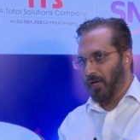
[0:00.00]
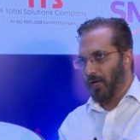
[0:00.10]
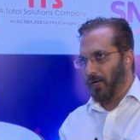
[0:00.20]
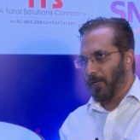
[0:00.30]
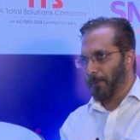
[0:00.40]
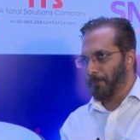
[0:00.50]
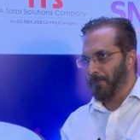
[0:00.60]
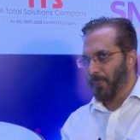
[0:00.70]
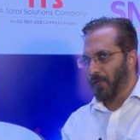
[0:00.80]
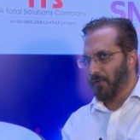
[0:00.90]

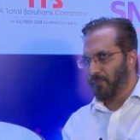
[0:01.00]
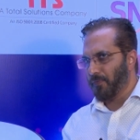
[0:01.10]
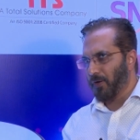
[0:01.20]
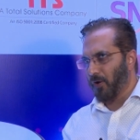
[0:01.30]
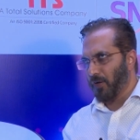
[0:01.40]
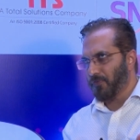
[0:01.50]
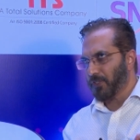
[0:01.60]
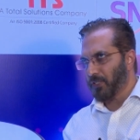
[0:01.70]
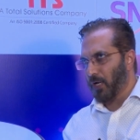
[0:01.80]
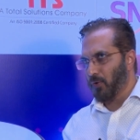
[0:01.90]
Um, we, all of
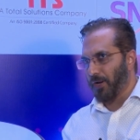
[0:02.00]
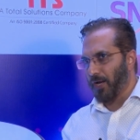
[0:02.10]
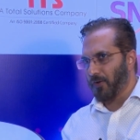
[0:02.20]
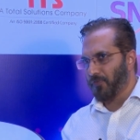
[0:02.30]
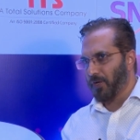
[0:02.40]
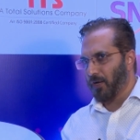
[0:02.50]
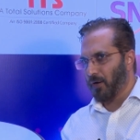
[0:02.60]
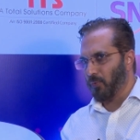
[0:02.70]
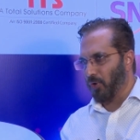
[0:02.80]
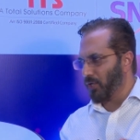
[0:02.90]
us are now trying to figure
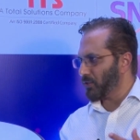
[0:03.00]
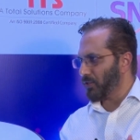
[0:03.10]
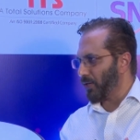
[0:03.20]
out what does it